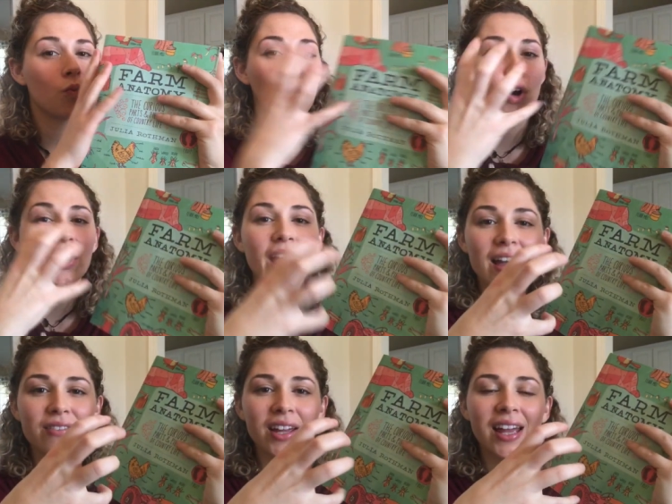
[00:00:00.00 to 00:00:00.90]
word
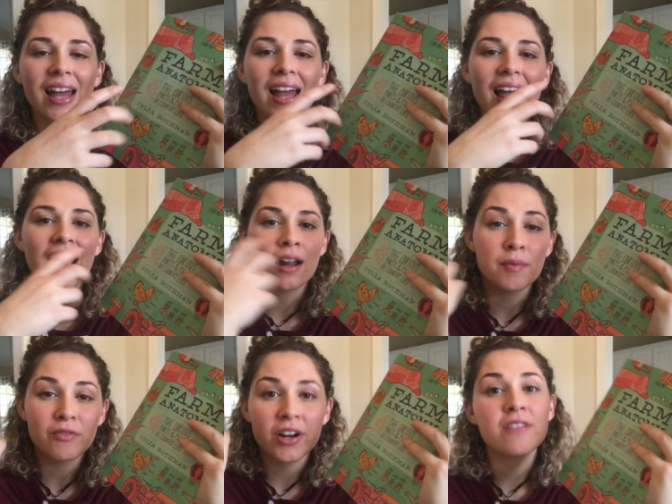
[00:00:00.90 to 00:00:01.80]
heavy, and
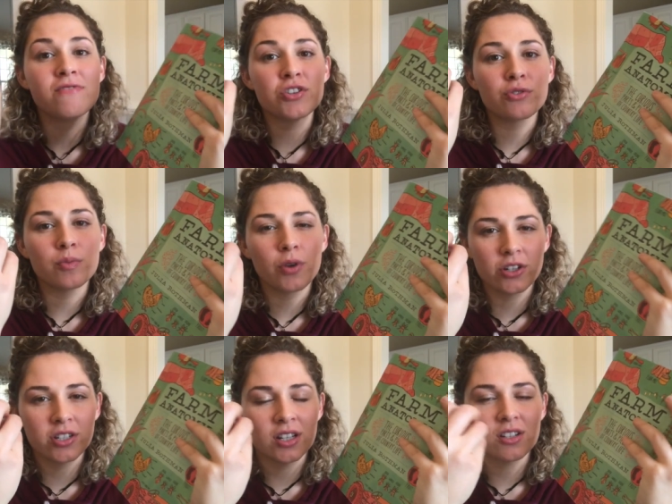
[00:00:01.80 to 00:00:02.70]
I'm a very visual
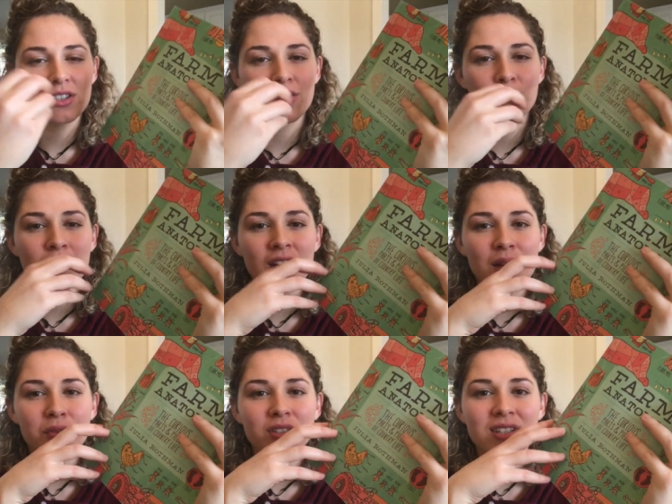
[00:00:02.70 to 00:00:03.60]
person, so being
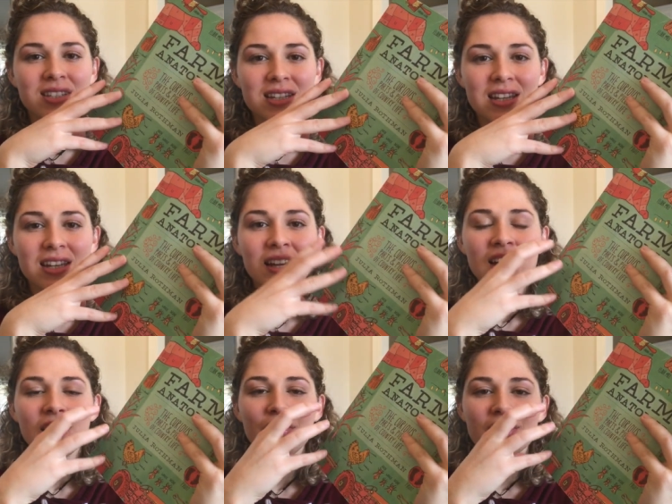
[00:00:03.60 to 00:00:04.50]
able to see
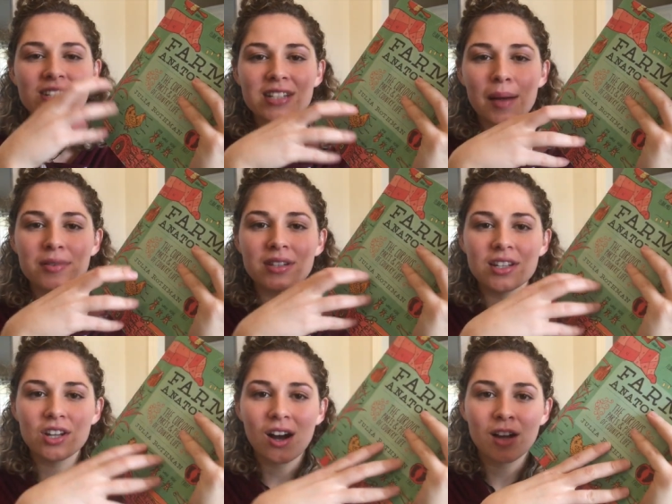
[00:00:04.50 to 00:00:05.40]
the steps that
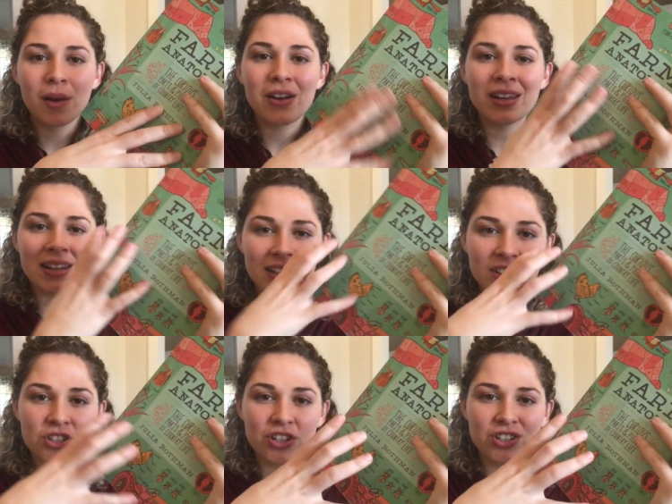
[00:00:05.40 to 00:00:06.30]
they talk about in
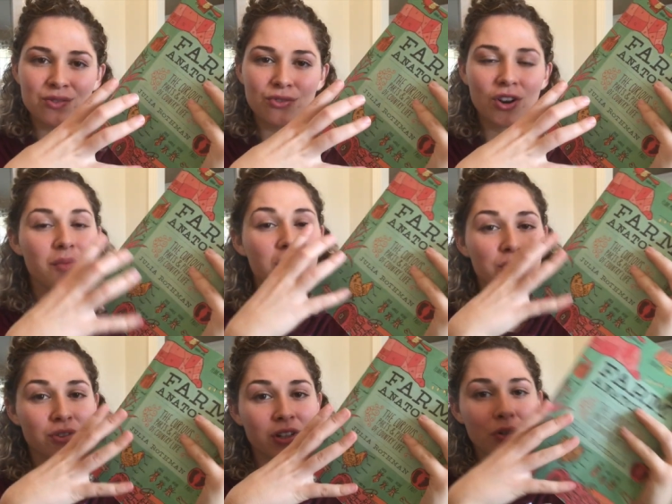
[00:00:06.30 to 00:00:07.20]
illustration form
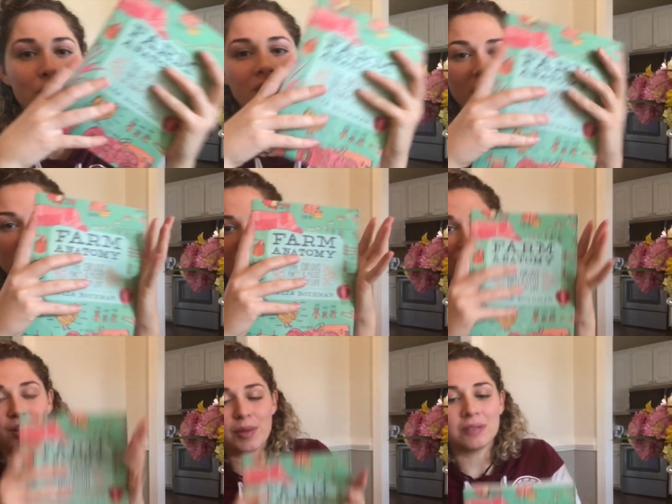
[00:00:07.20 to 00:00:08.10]
is really cool, and I'll show you
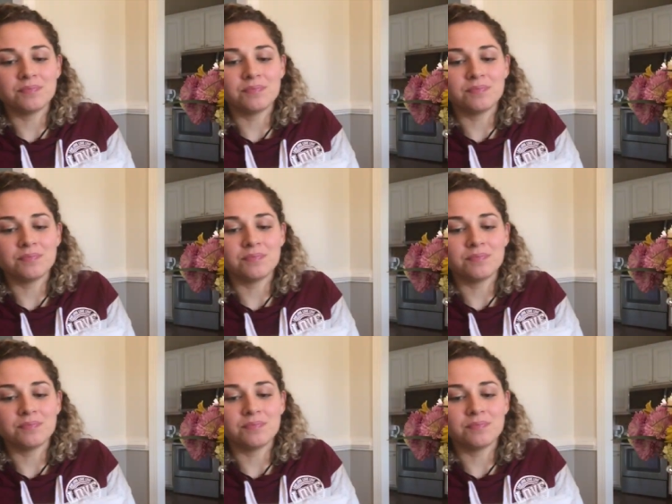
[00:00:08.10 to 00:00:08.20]
what I mean.